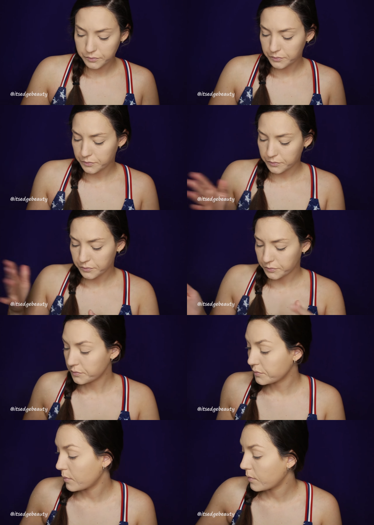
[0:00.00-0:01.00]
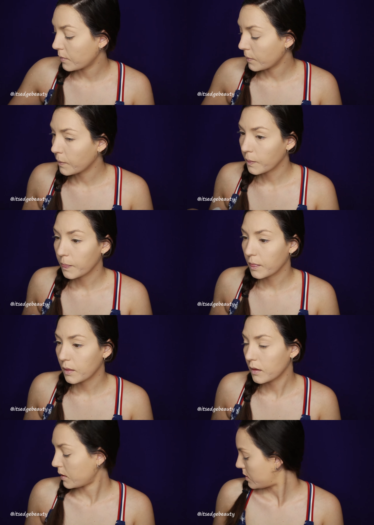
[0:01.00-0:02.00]

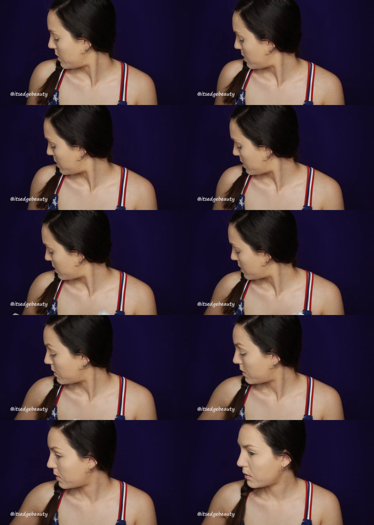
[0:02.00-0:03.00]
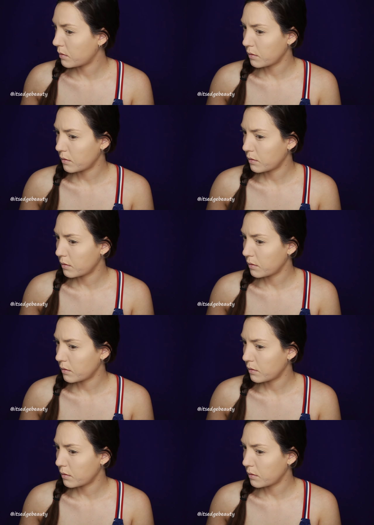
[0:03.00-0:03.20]
No one is speaking in this clip.